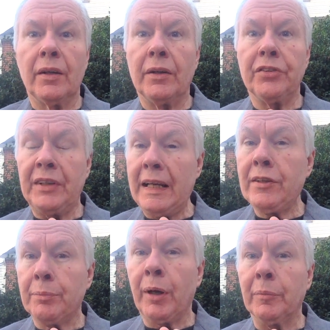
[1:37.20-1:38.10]
State
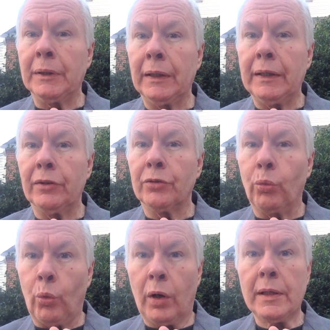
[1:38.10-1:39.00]
Department leaders
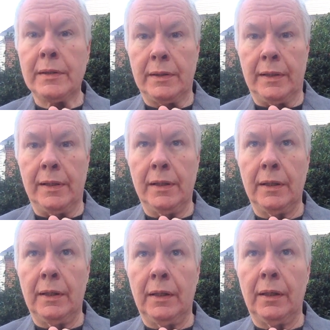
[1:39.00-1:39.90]
wanted
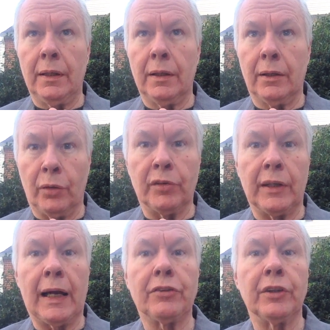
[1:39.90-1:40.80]
covert
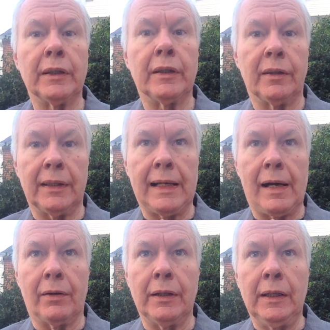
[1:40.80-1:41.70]
action carried
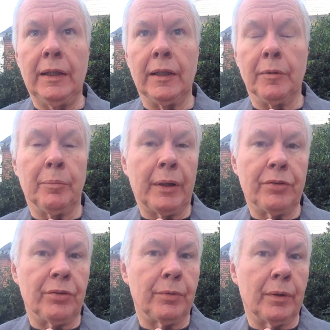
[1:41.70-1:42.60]
out in
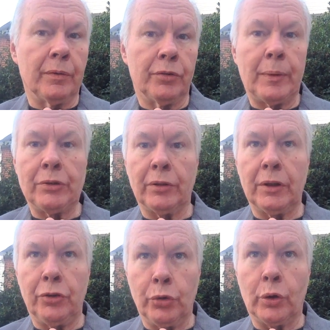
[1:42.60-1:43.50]
places, especially
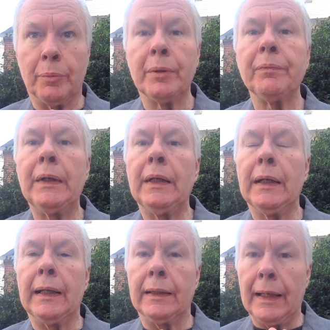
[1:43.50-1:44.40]
Europe
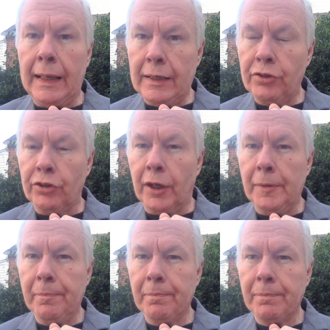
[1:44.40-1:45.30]
and Asia,
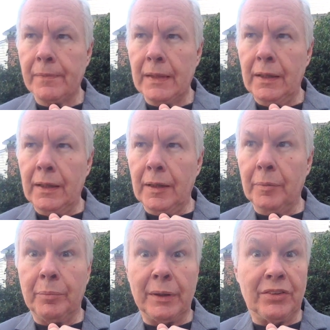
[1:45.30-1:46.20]

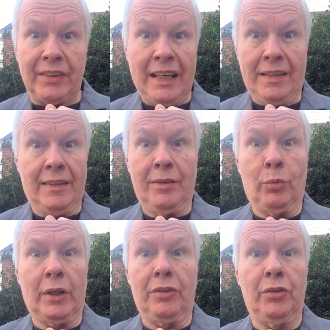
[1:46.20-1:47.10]
but state didn't
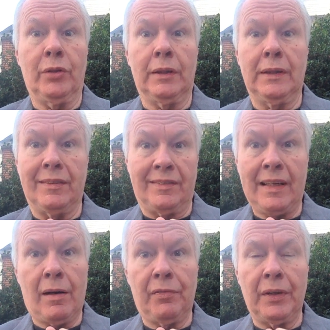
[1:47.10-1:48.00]
want to do it
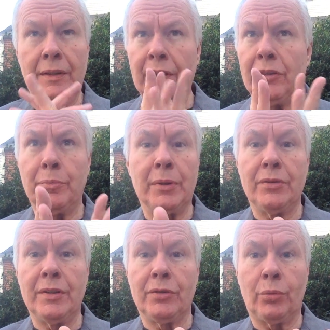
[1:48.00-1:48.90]
itself. Its
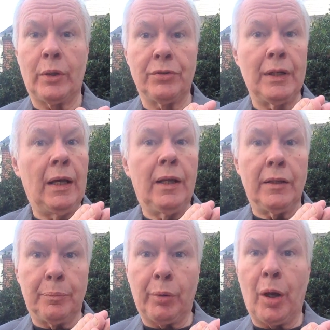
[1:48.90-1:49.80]
business was
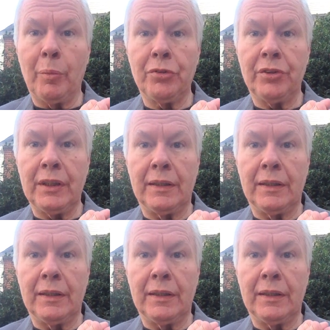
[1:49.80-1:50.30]
diplomacy.